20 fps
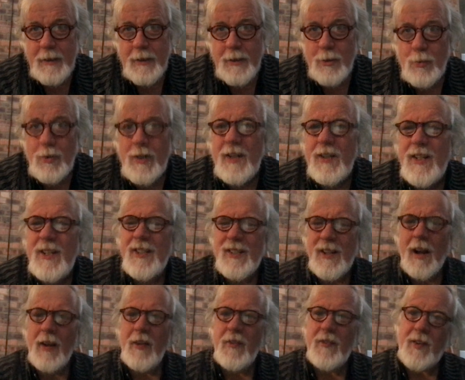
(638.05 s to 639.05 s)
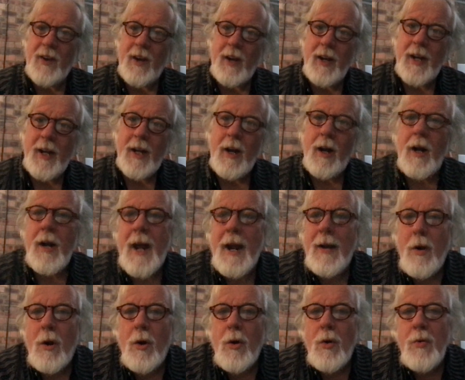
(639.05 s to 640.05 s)
We decide finally on
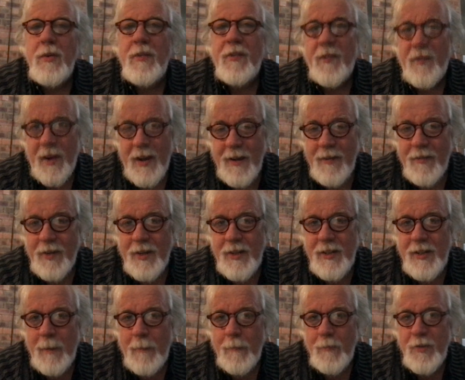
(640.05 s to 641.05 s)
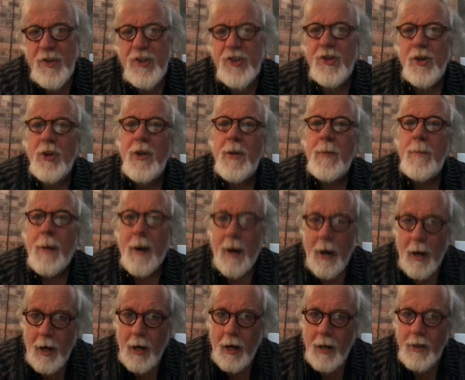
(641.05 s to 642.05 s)
our old favourite, Sutton
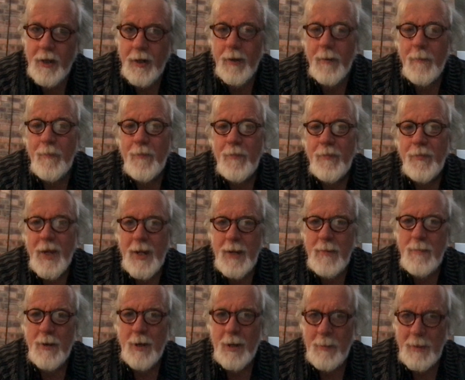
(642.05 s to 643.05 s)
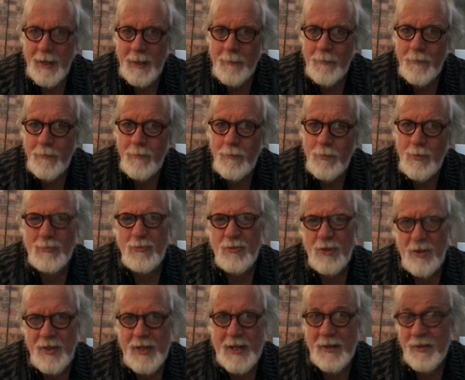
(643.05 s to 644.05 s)
Park in Birmingham. Well,
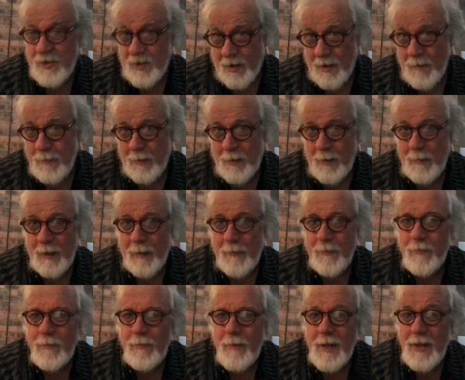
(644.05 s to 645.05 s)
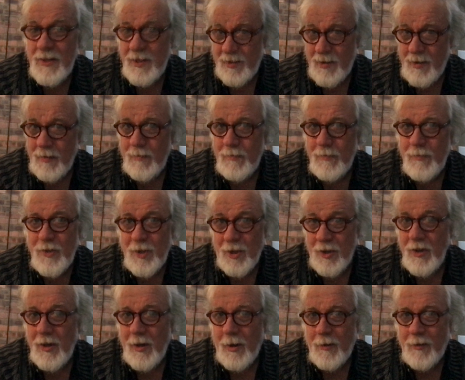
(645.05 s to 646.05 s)
just outside Birmingham. In
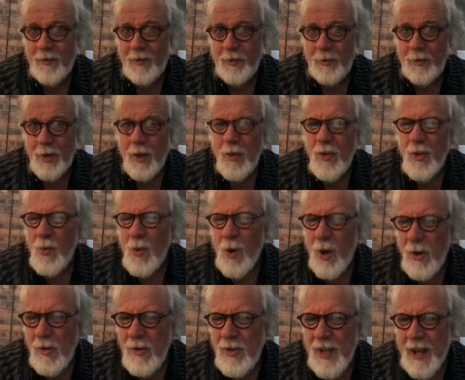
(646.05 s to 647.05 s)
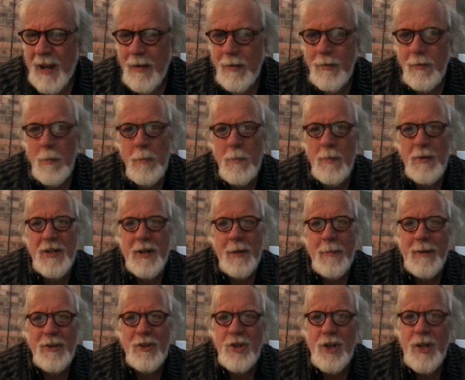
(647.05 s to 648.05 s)
Sutton Coldfield, the royal town, but don't
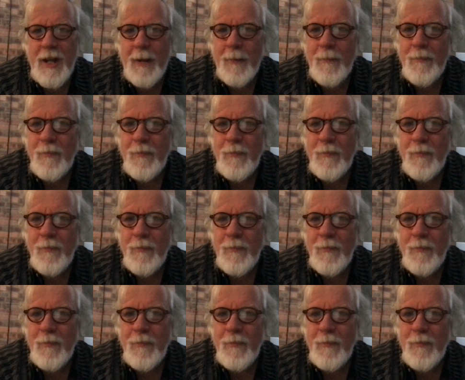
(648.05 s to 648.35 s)
mention that.